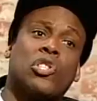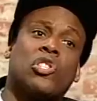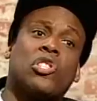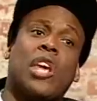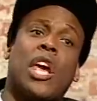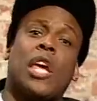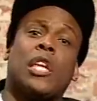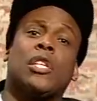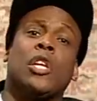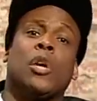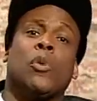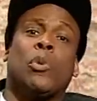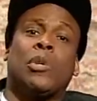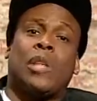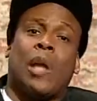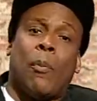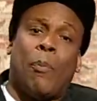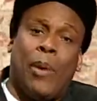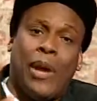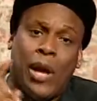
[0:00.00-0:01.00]
you on stage
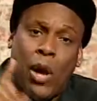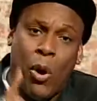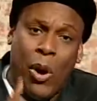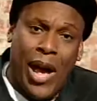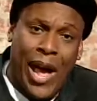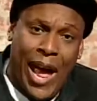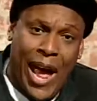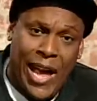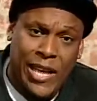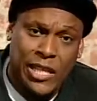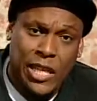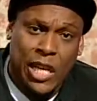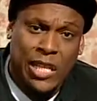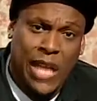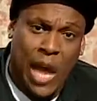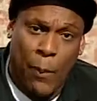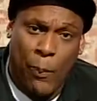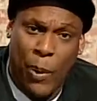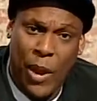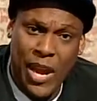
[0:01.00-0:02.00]
with that big old ass,
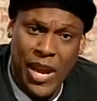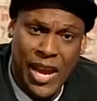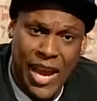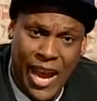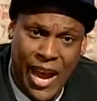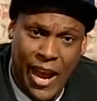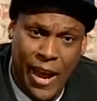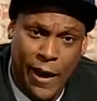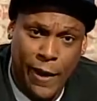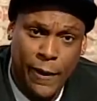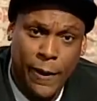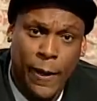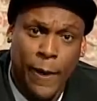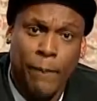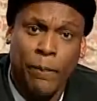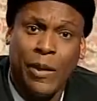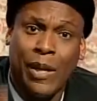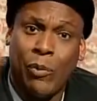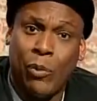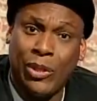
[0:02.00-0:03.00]
that pink hair.
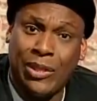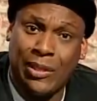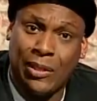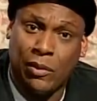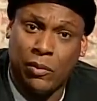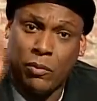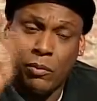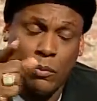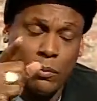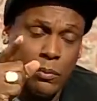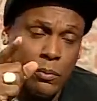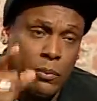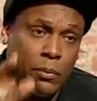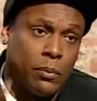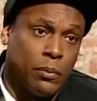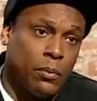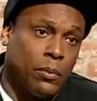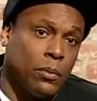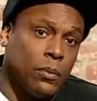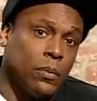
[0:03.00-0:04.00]
Are you going to sing this
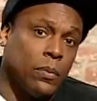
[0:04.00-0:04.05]
at